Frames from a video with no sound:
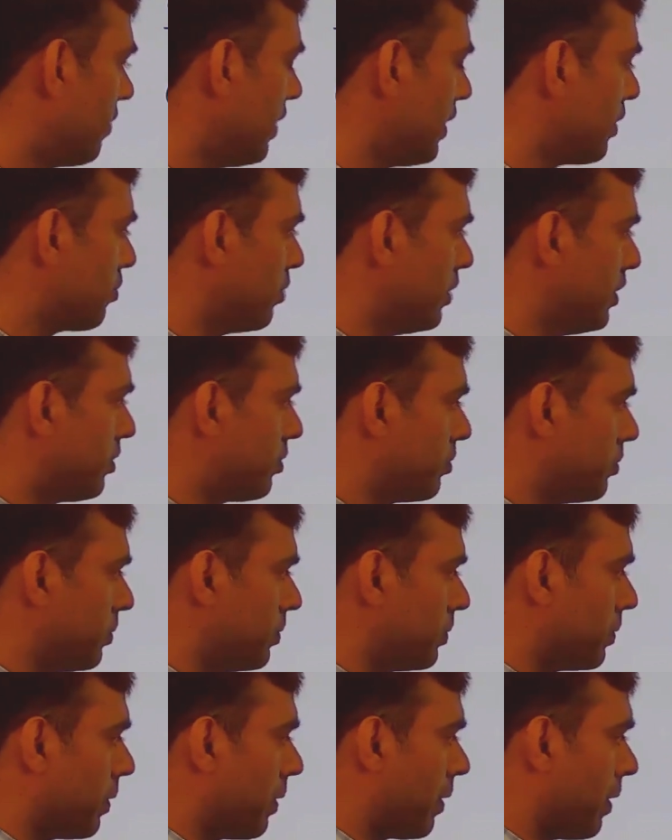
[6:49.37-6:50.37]
going to
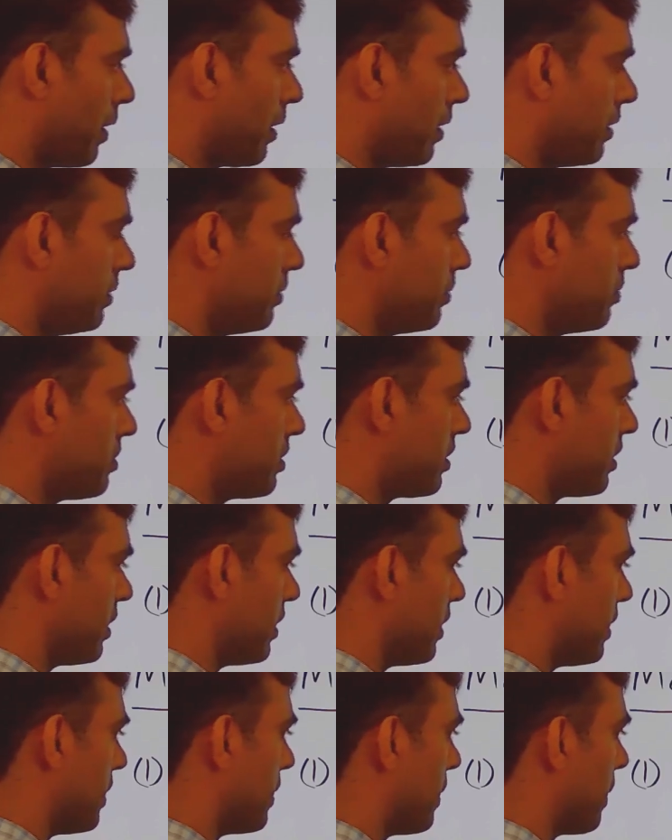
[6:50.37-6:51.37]
use
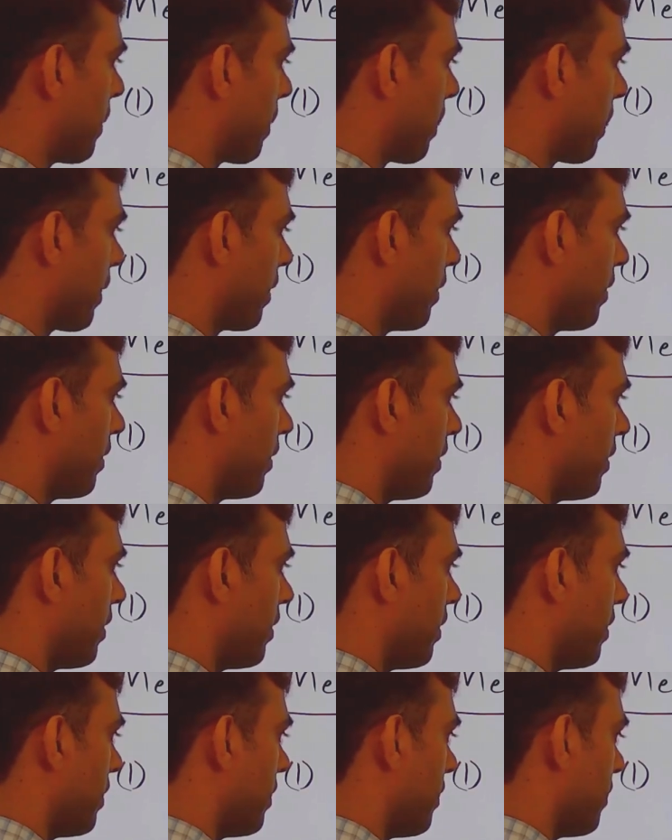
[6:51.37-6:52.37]

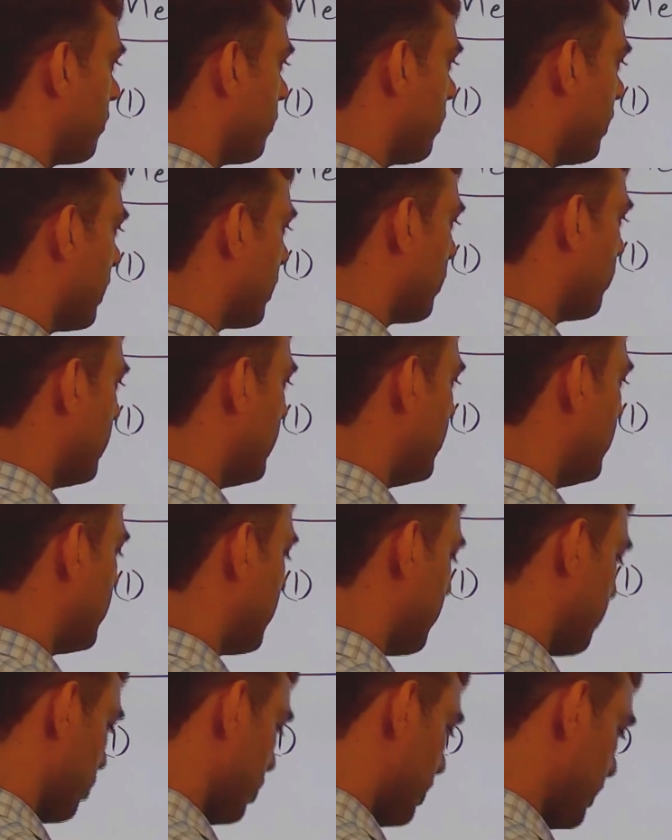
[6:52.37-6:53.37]
forward
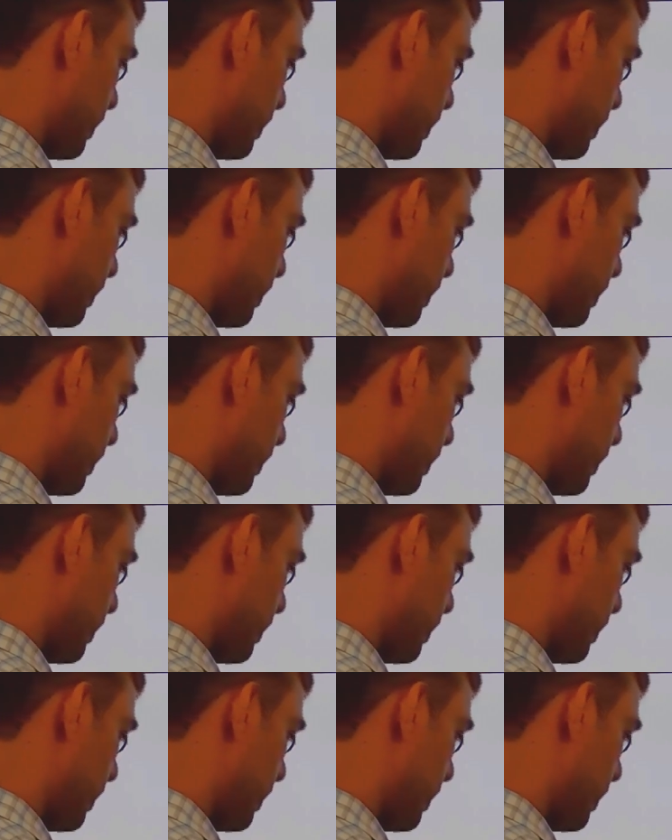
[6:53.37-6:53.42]
interpolation,